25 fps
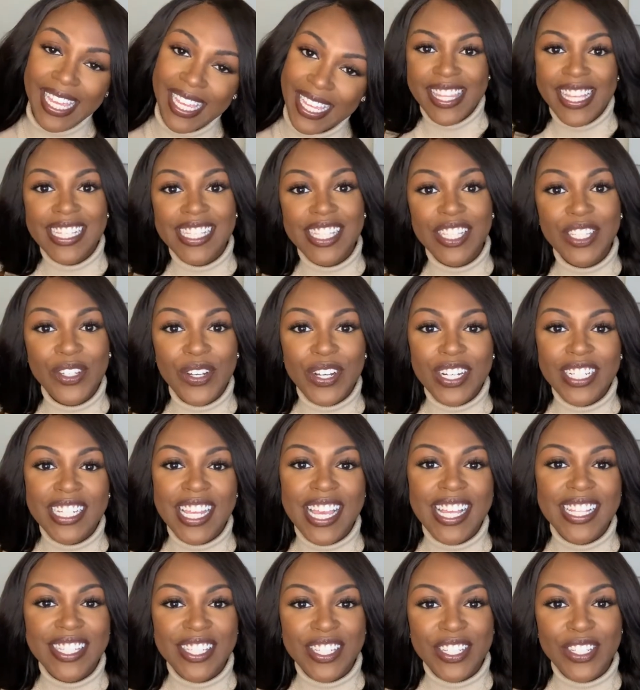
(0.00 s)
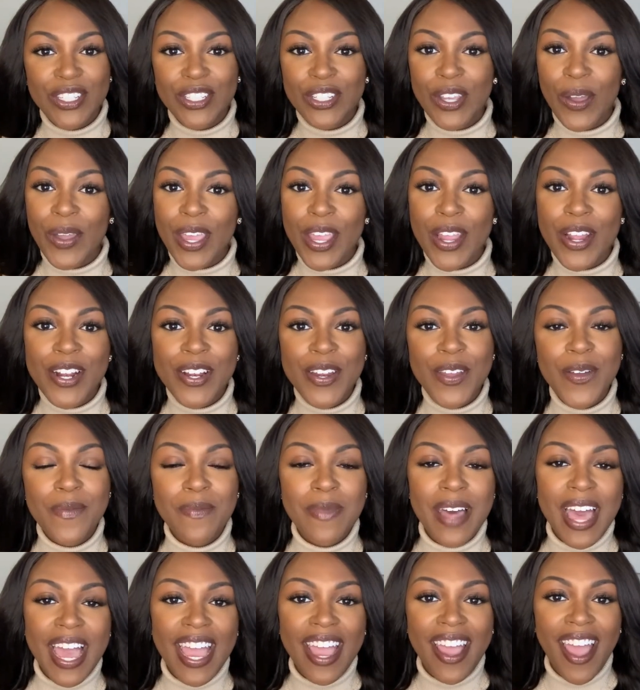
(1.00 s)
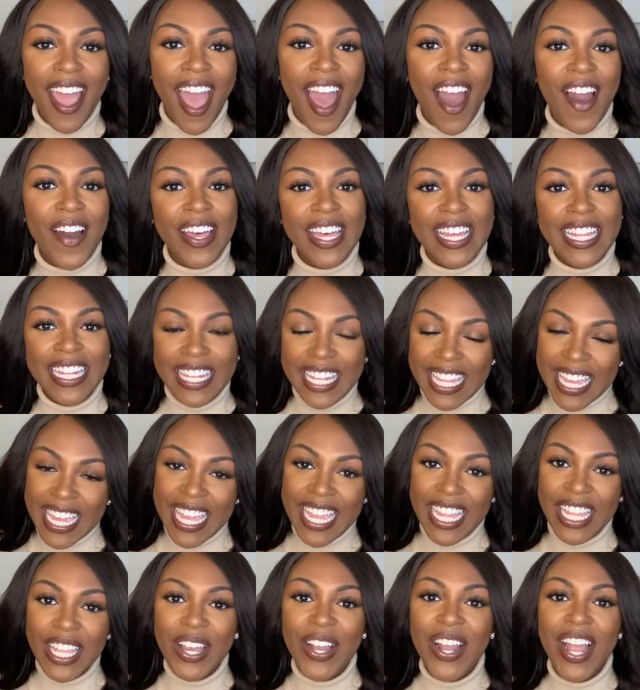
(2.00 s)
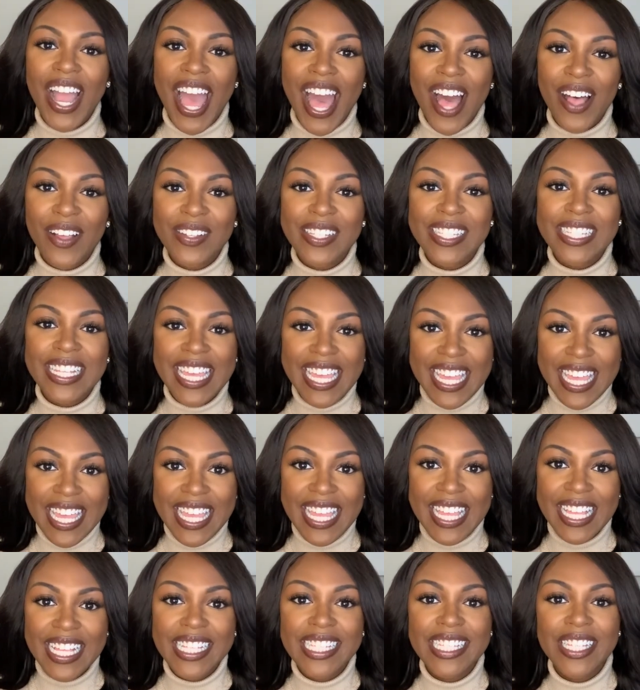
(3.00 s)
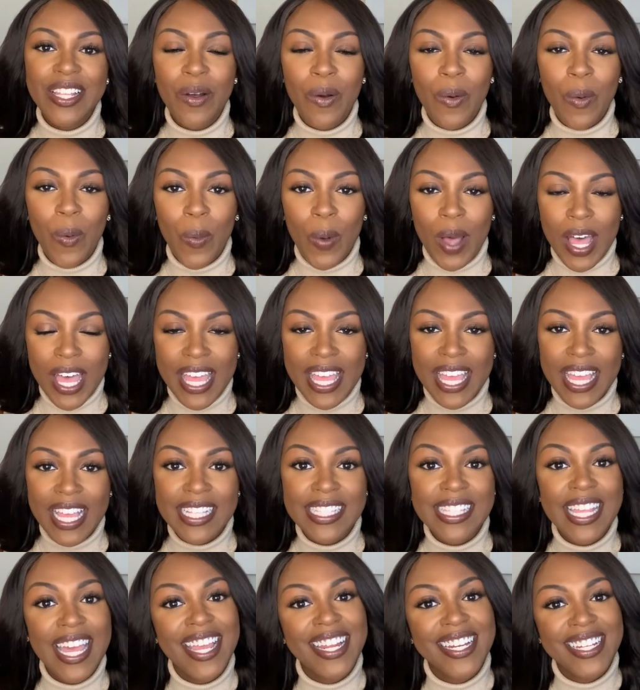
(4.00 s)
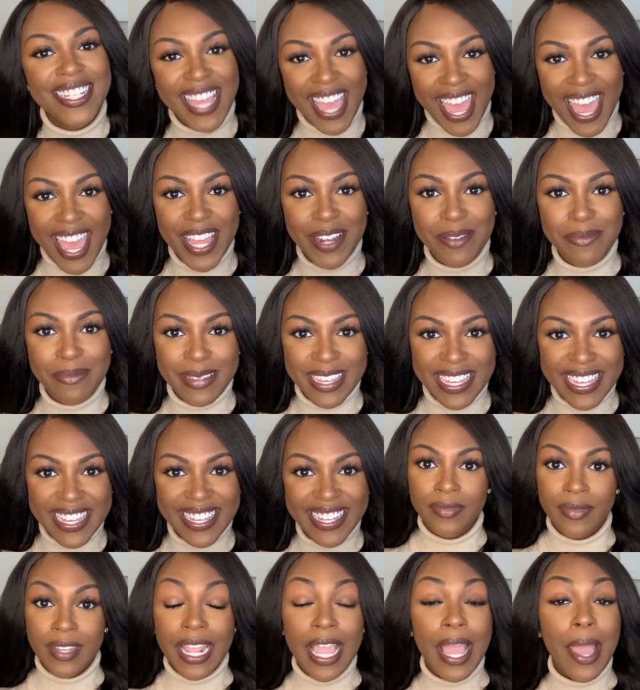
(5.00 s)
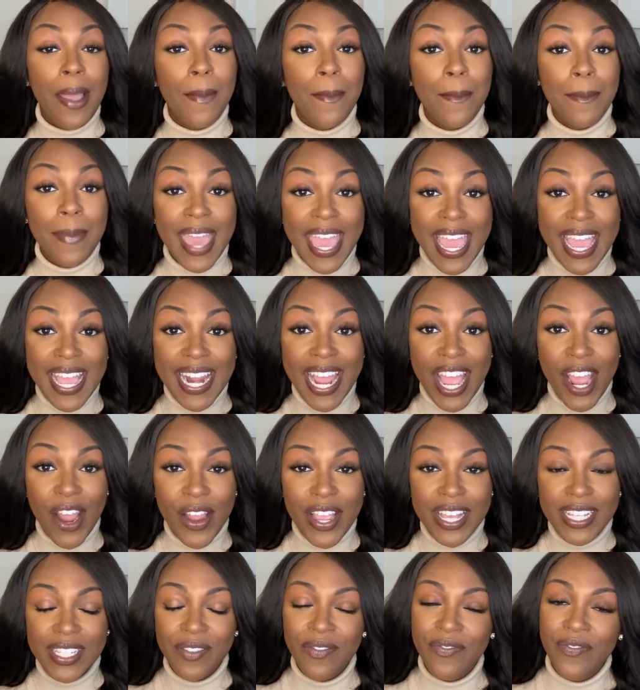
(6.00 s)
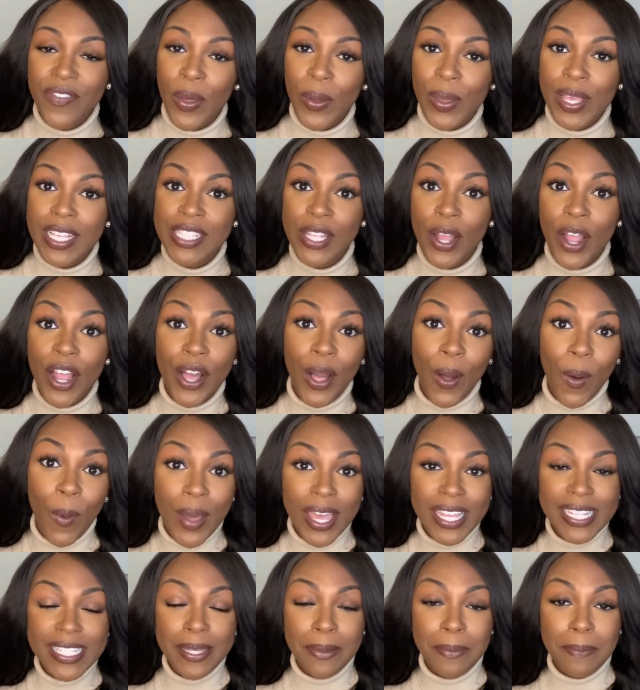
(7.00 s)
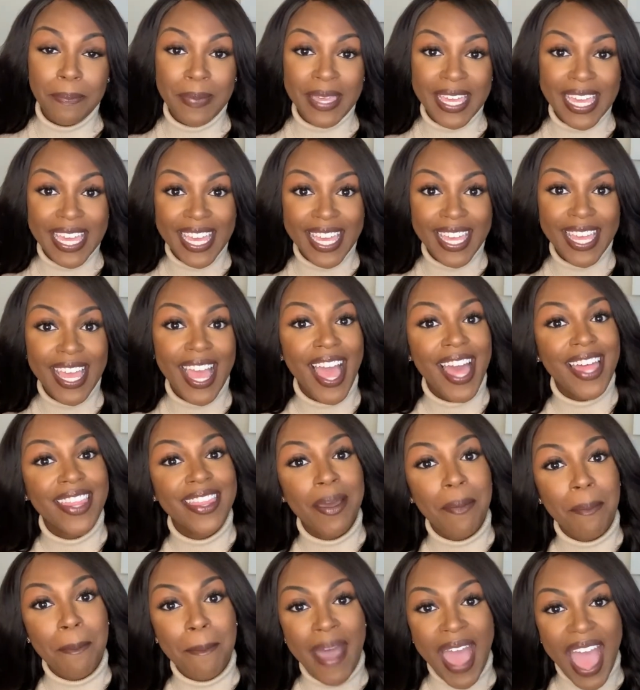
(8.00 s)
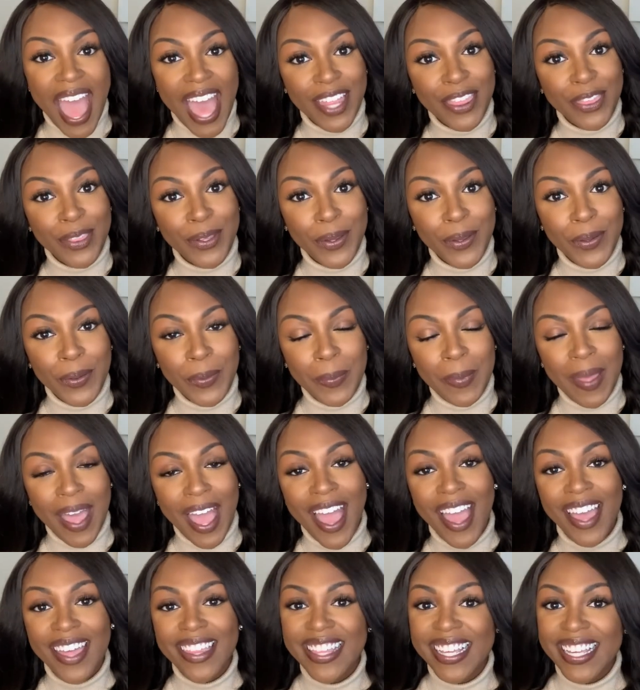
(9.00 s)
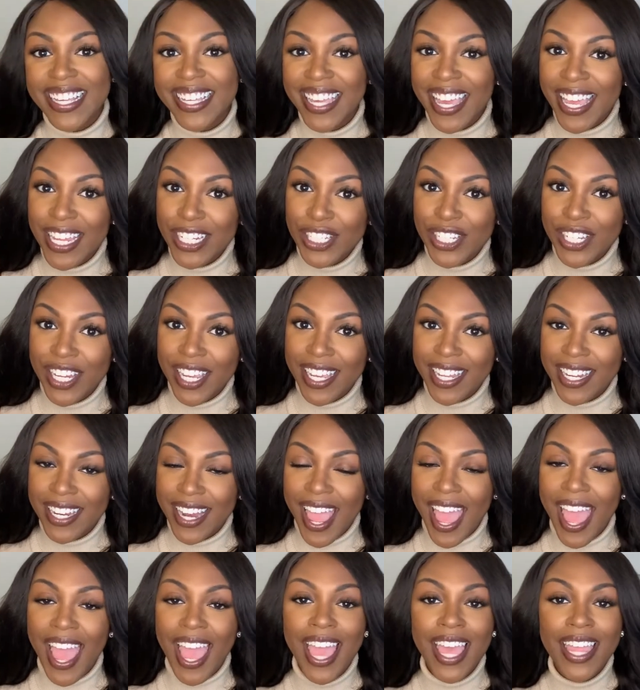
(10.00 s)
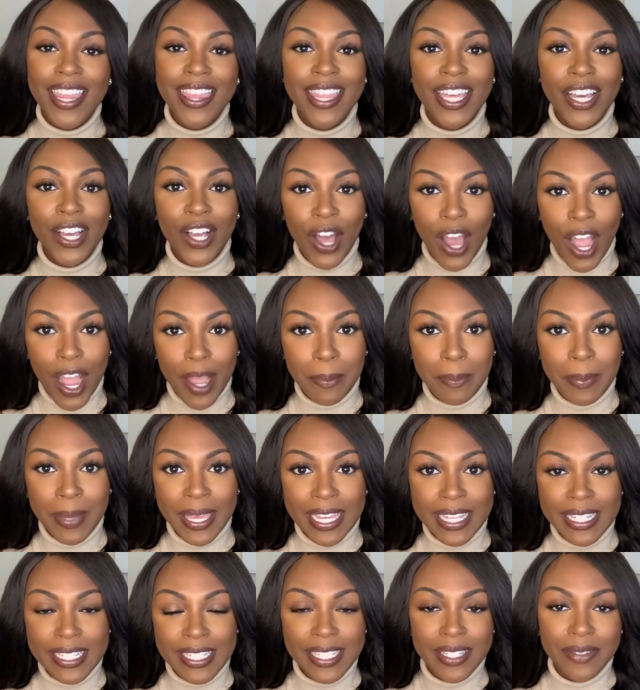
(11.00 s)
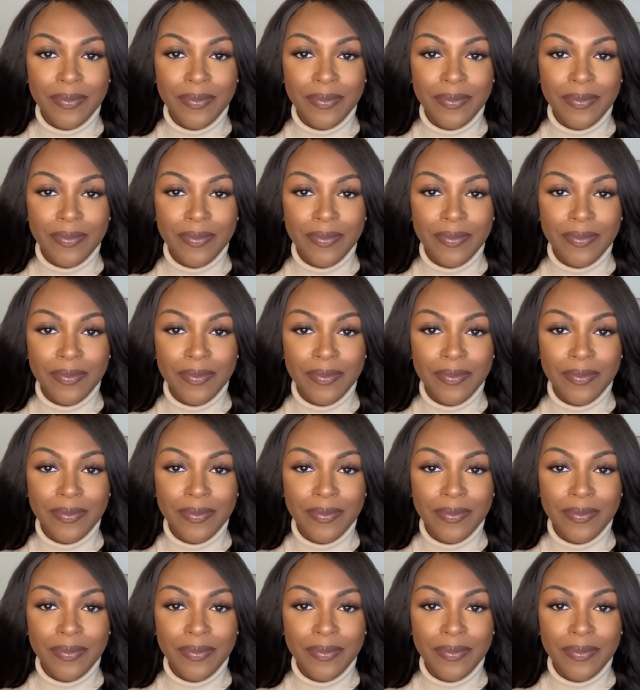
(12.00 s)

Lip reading: This is your chance to show your new buyer how clean your house is, was, and can be. Main areas of focus are going to be the bathroom, the kitchen, and the carpet.